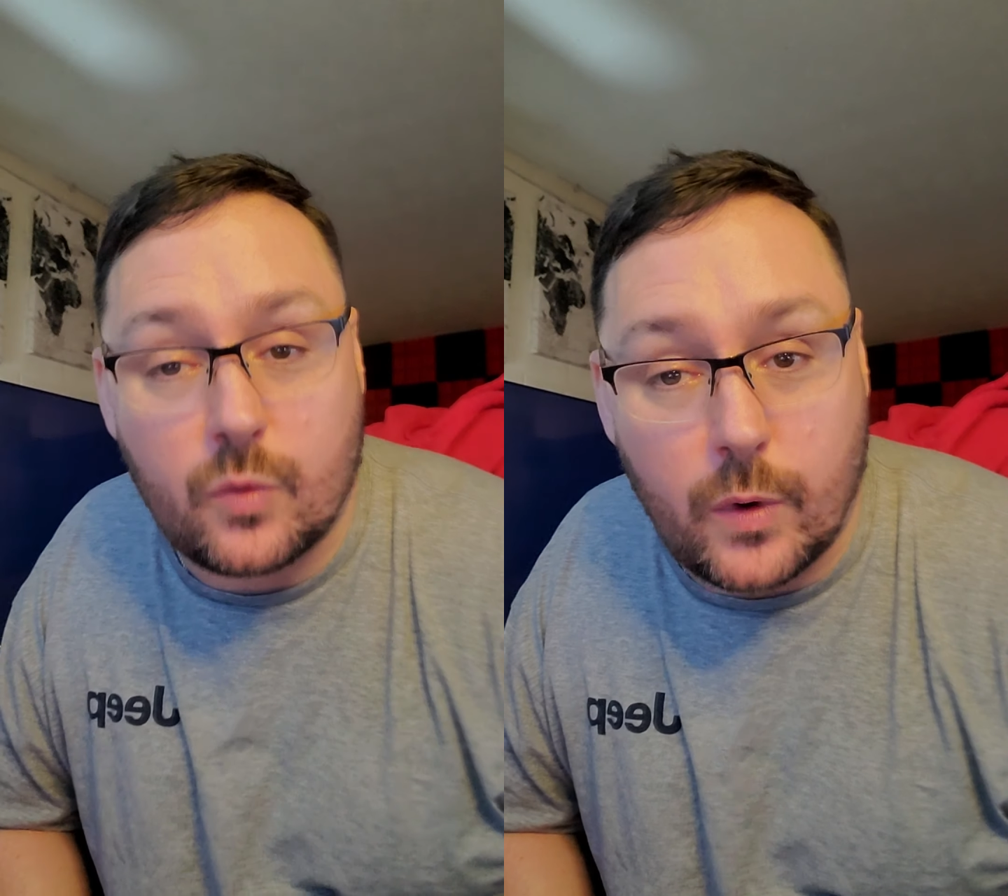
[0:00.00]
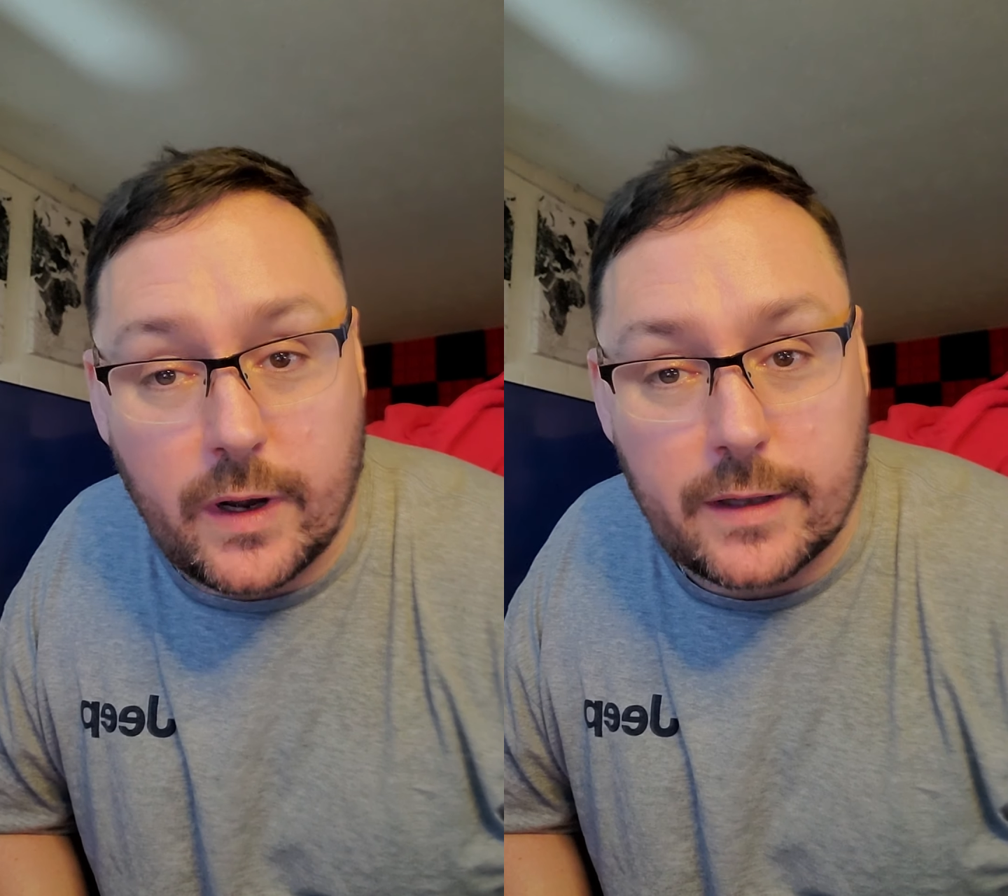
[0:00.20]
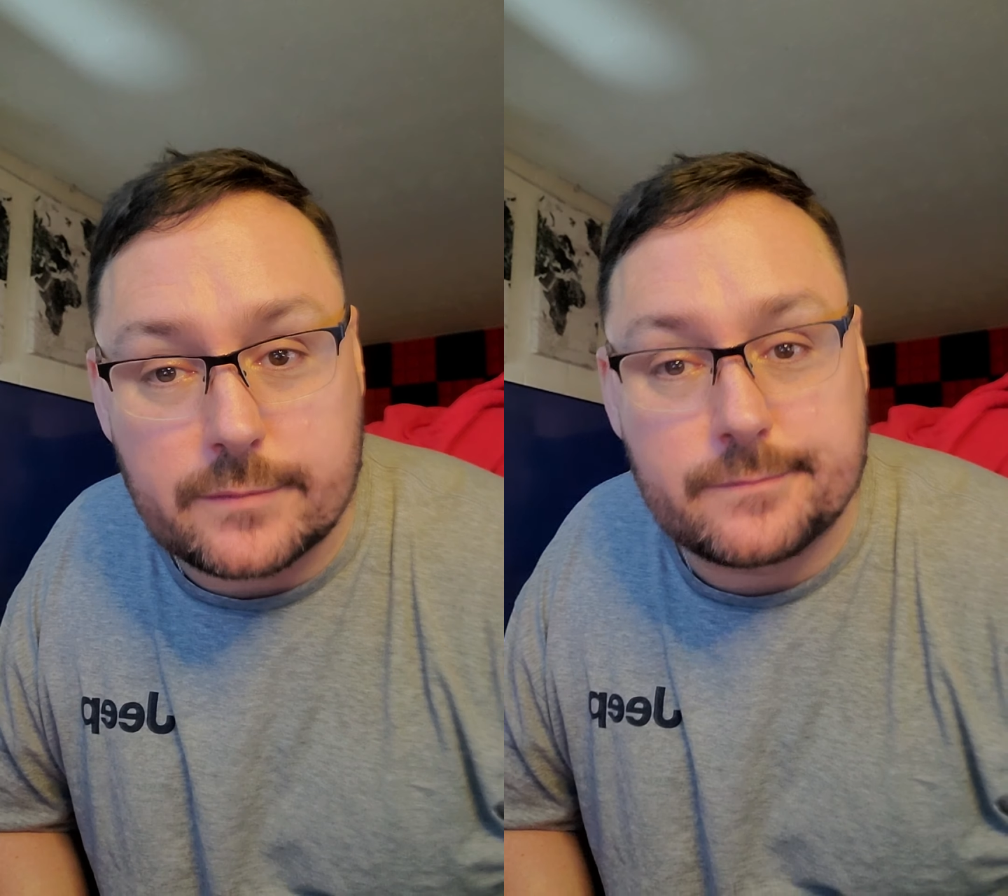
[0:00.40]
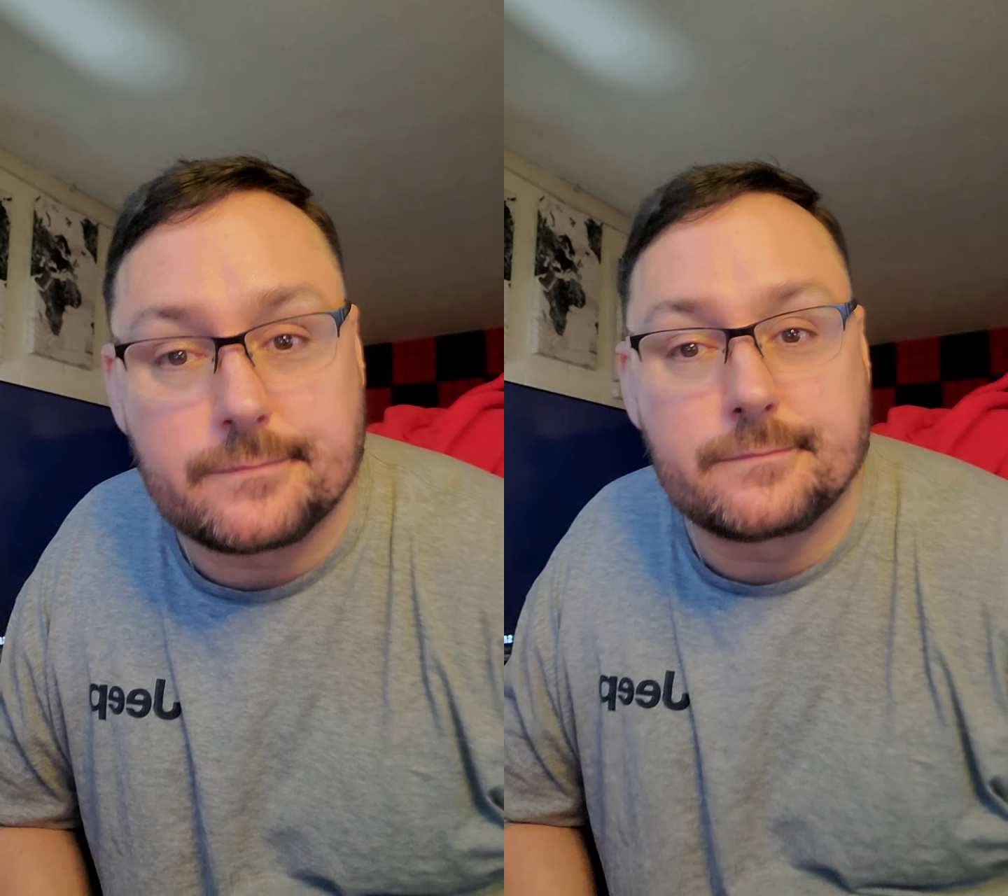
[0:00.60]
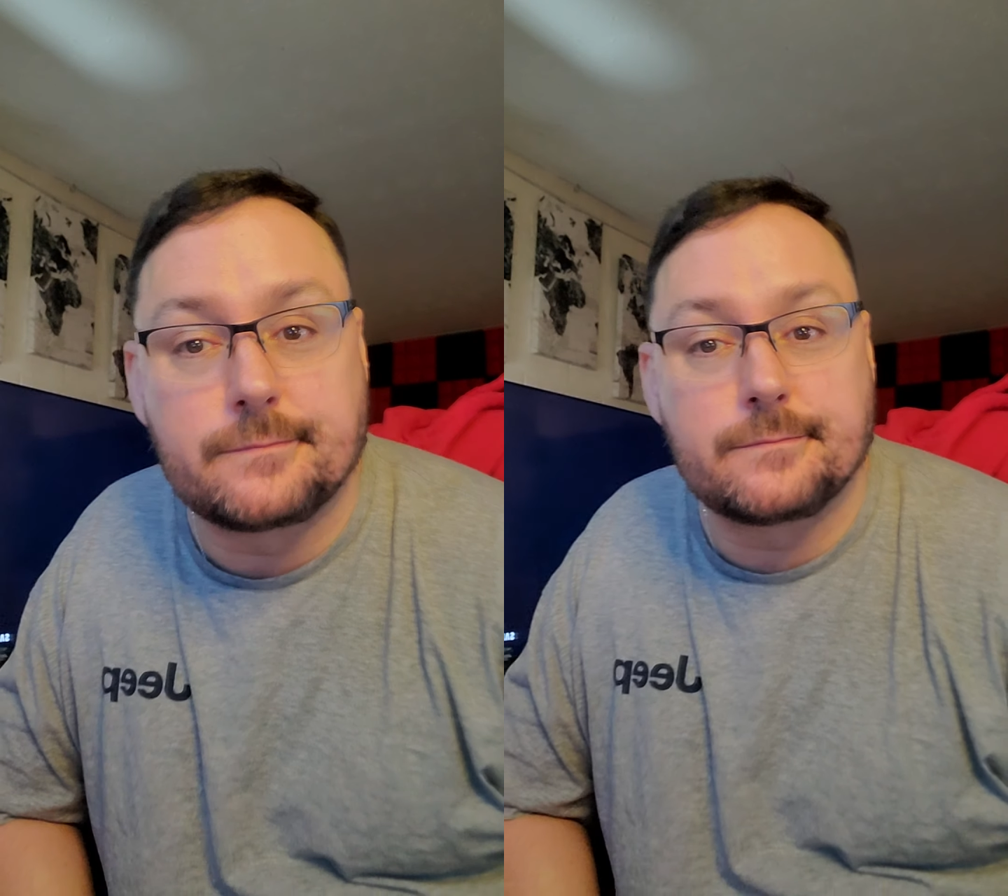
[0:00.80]
winning.
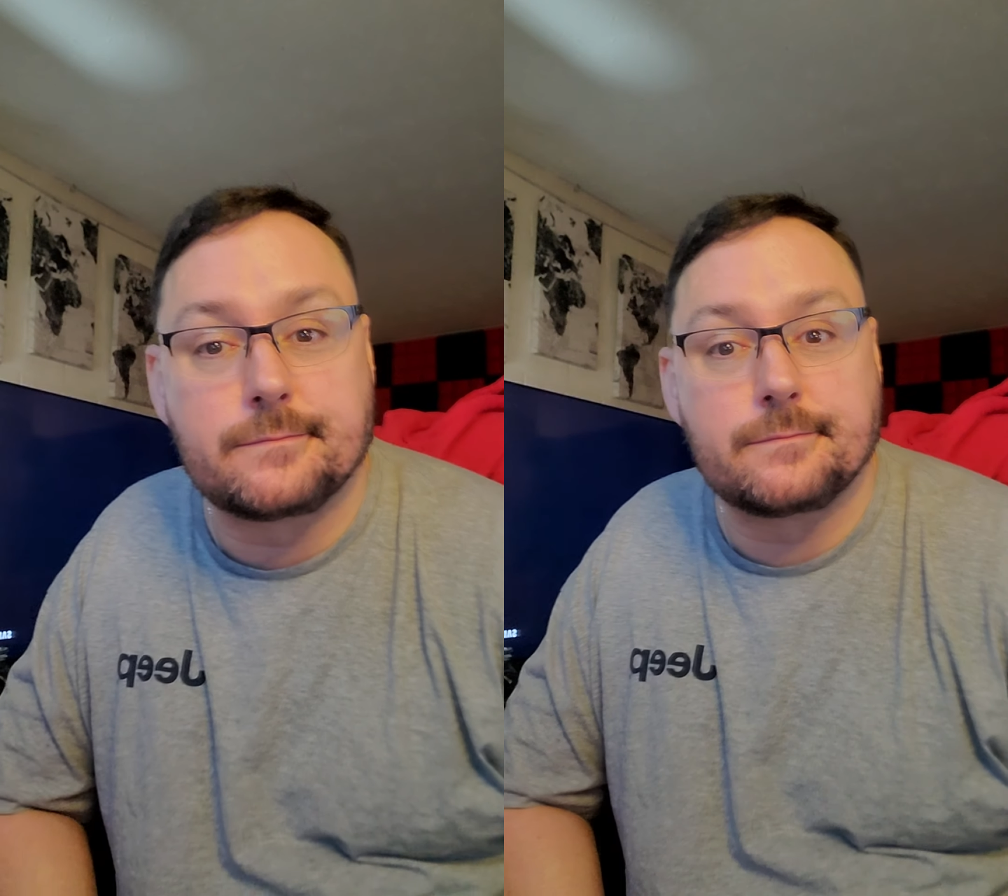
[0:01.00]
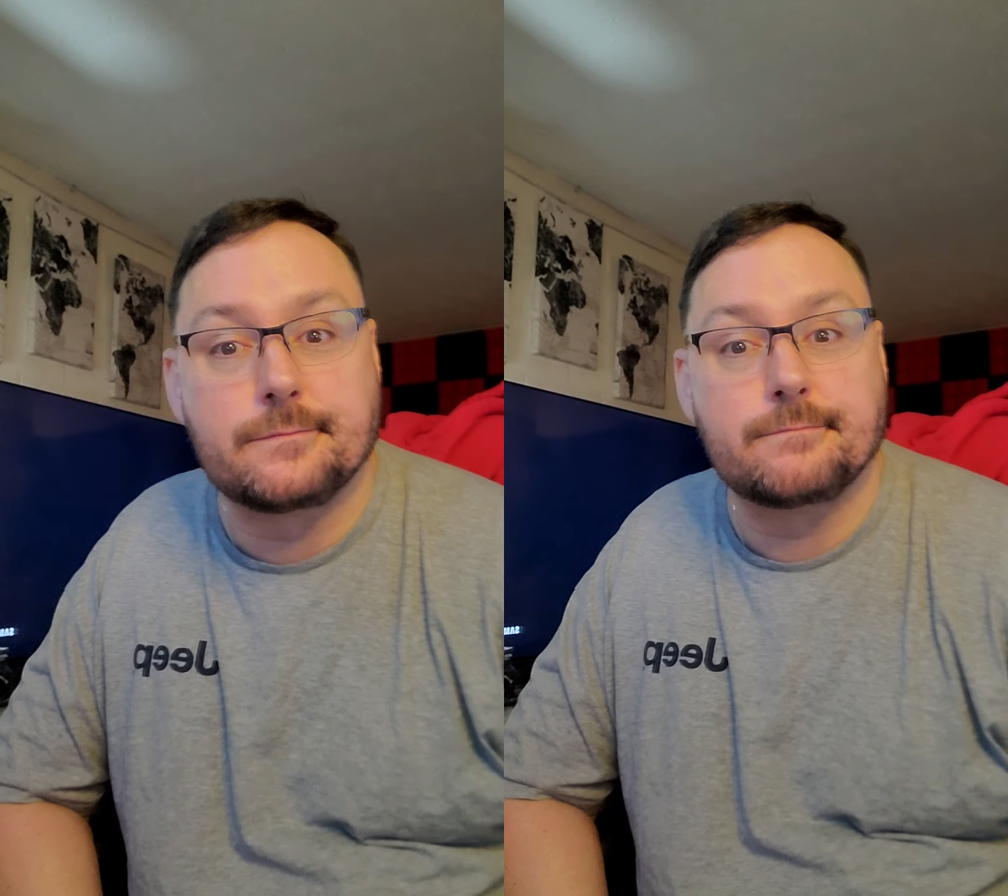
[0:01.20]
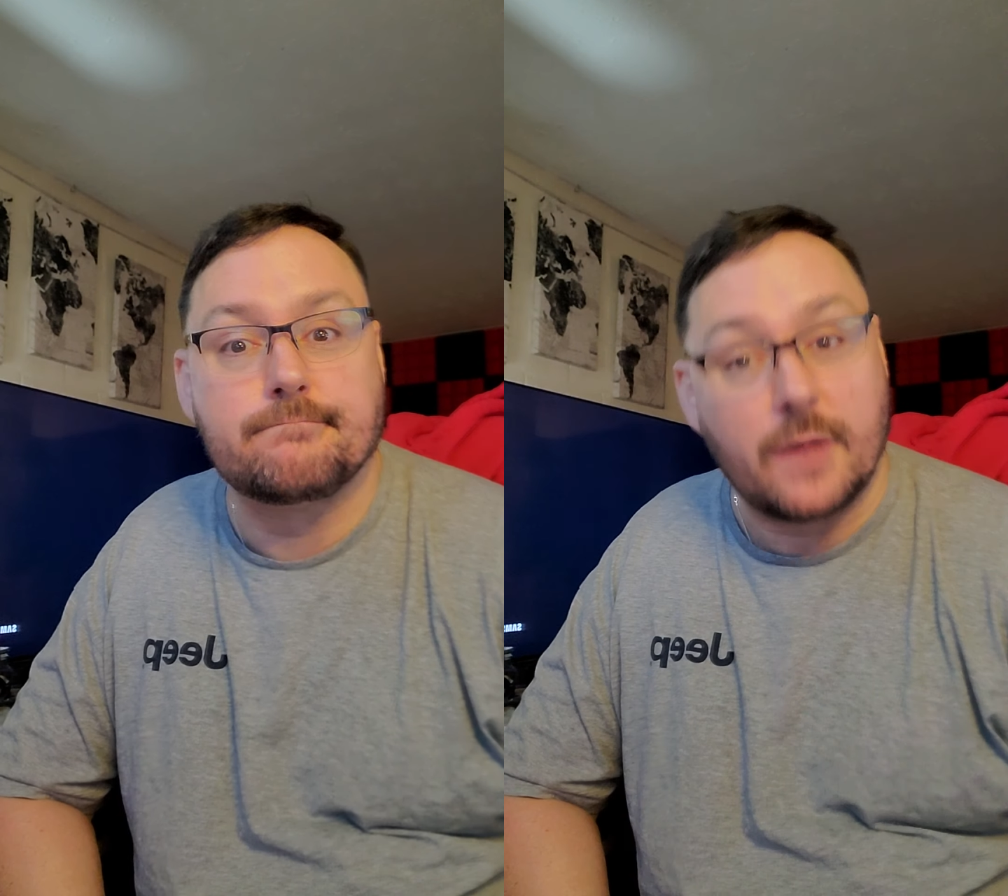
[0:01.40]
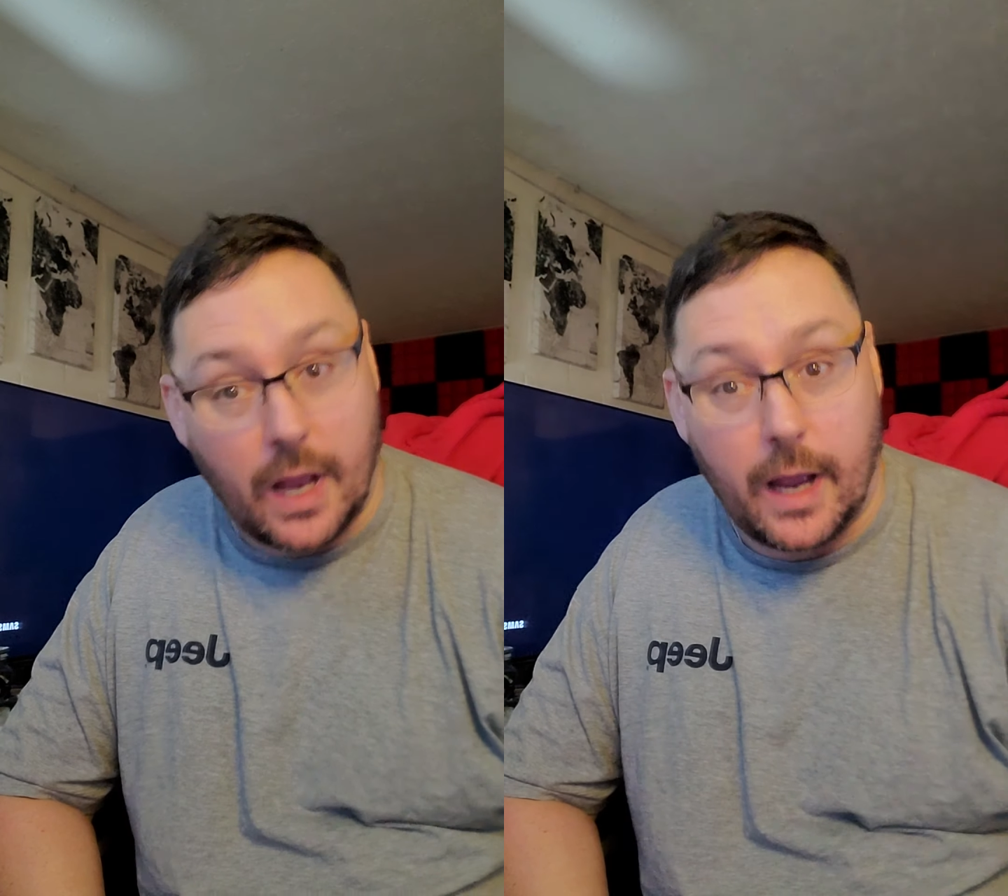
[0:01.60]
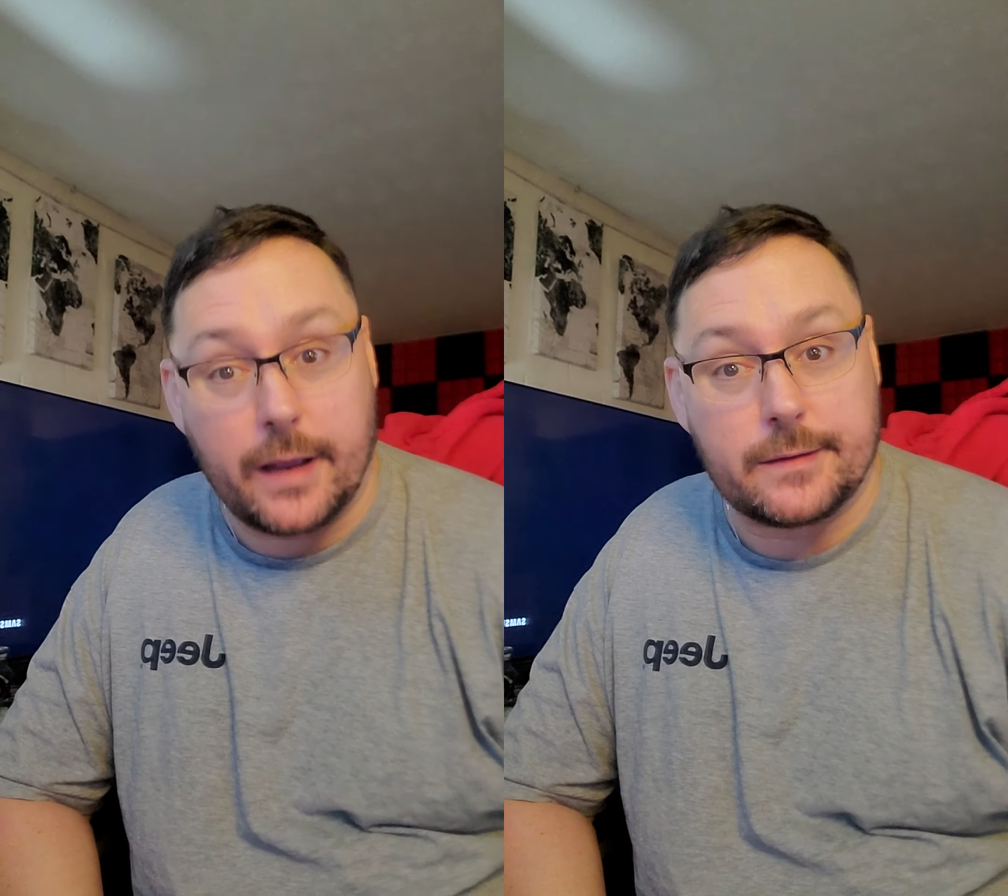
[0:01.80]

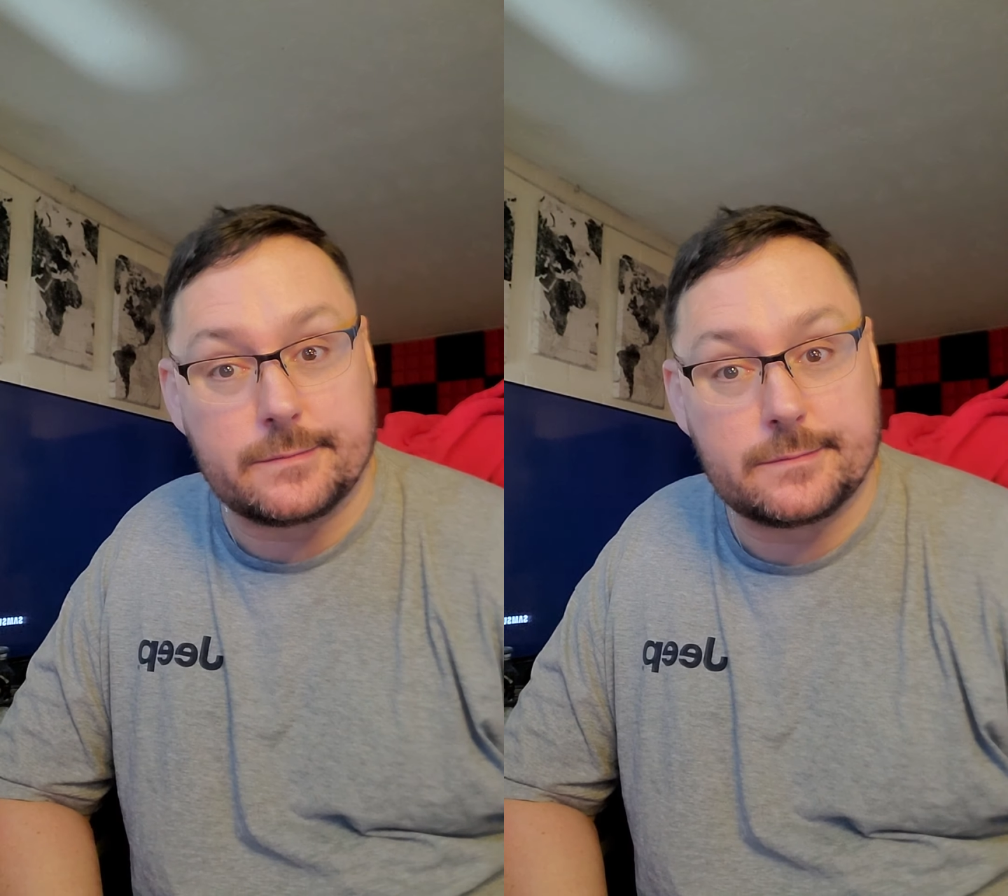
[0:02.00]
Hi.